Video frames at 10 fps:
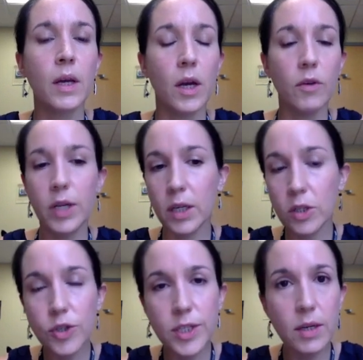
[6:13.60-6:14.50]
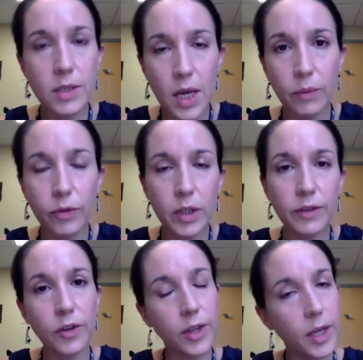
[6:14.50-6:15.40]
A renal ultrasound is helpful if
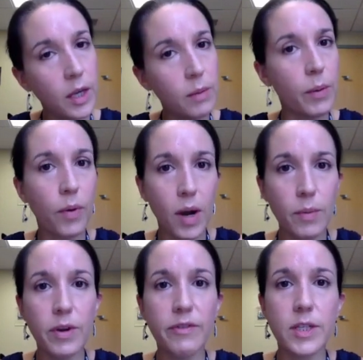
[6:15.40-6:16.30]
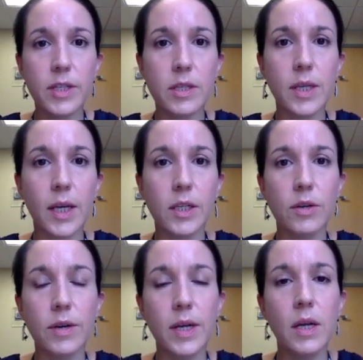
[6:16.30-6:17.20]
you're thinking about primary versus
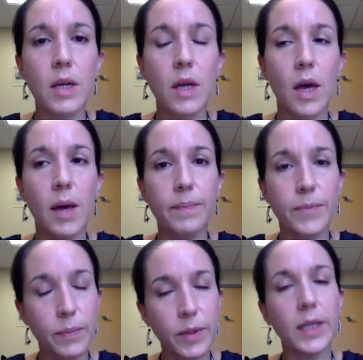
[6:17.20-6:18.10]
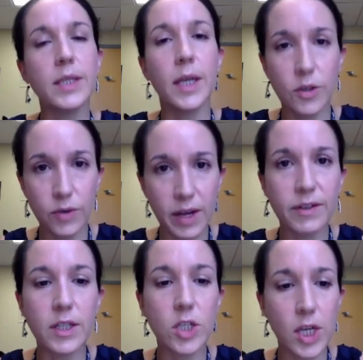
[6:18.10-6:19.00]
secondary, something like secondary
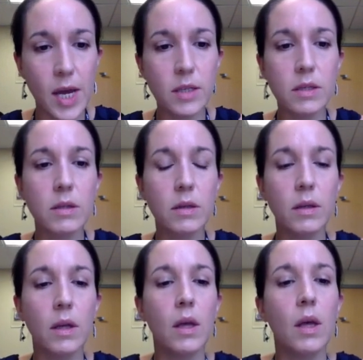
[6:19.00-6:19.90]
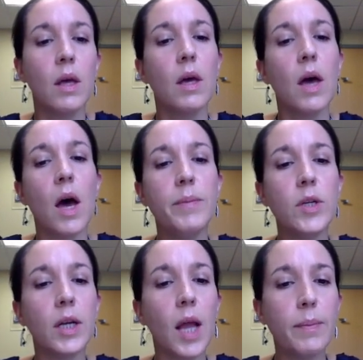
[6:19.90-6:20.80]
FSGS.
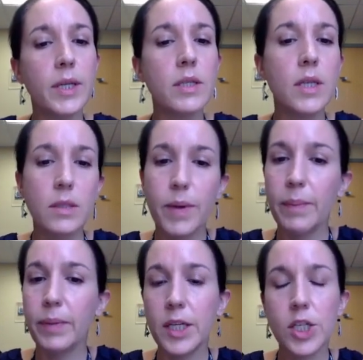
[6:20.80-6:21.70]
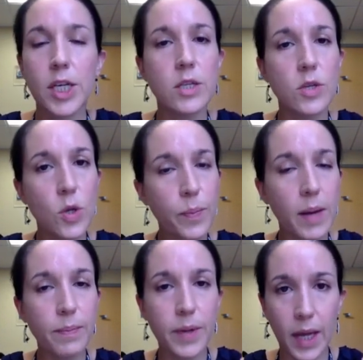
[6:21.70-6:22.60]
Immunoglobulins, SPEP, light chains, and
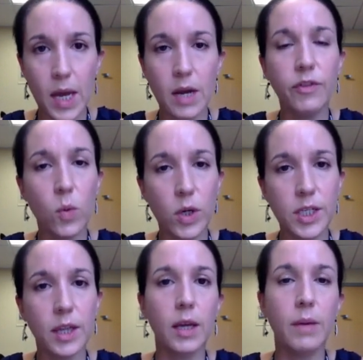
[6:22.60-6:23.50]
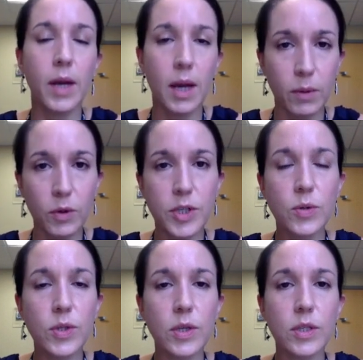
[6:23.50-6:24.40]
UPEP, again, if you want to think about
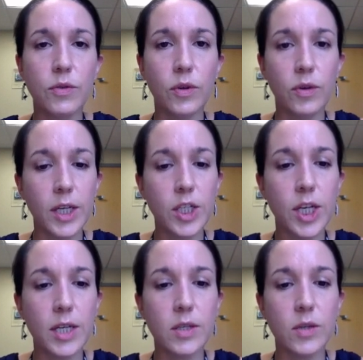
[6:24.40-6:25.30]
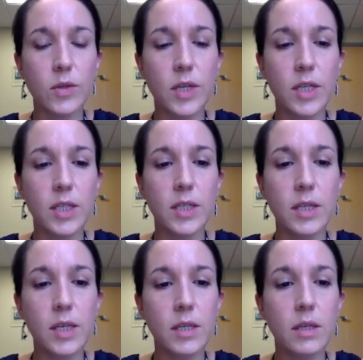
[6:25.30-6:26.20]
amyloidosis or other light chain associated
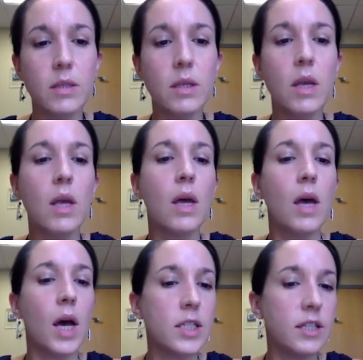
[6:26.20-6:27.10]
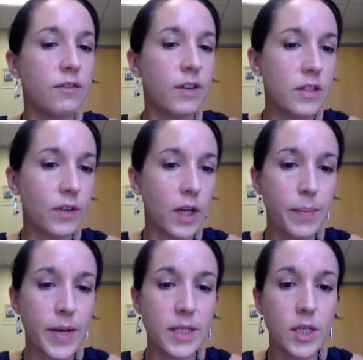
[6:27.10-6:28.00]
diseases.
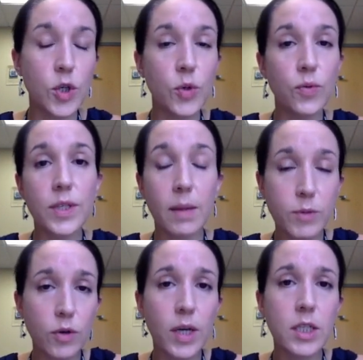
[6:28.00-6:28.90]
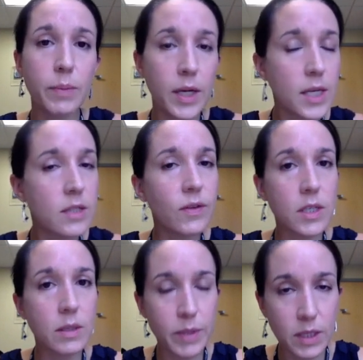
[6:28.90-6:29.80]
Antiphospholipase A2 receptor antibody is very
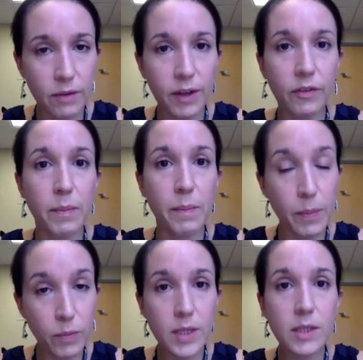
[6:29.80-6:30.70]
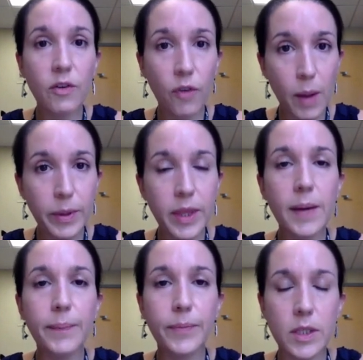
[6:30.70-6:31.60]
specific for membranous
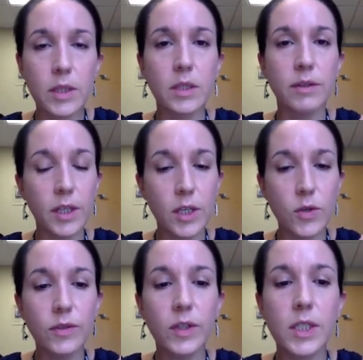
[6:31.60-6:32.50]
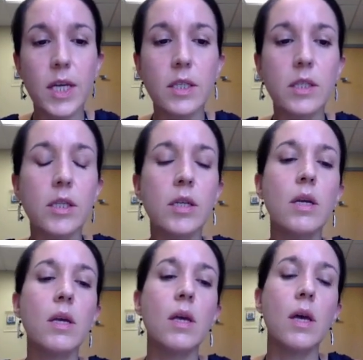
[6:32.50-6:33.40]
nephropathy, so this is a very useful test.
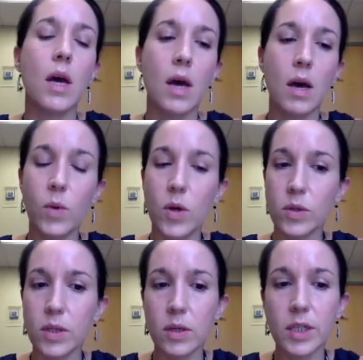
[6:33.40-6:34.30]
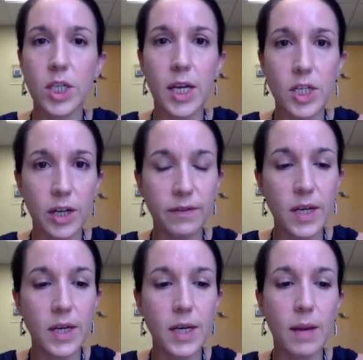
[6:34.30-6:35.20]
We also look at HIV
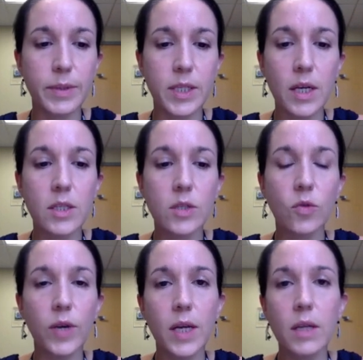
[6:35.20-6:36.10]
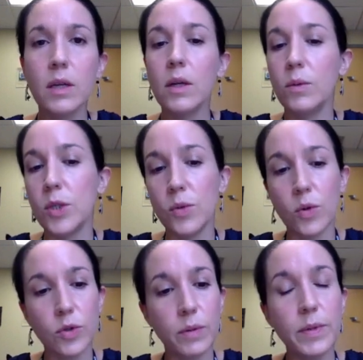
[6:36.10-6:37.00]
and hepatitis screen. We do an
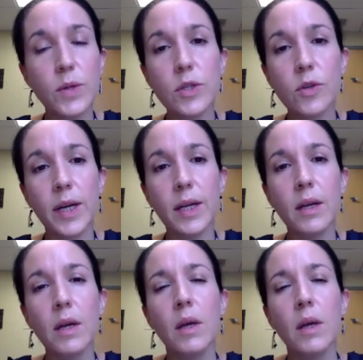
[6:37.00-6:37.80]
autoimmune screen.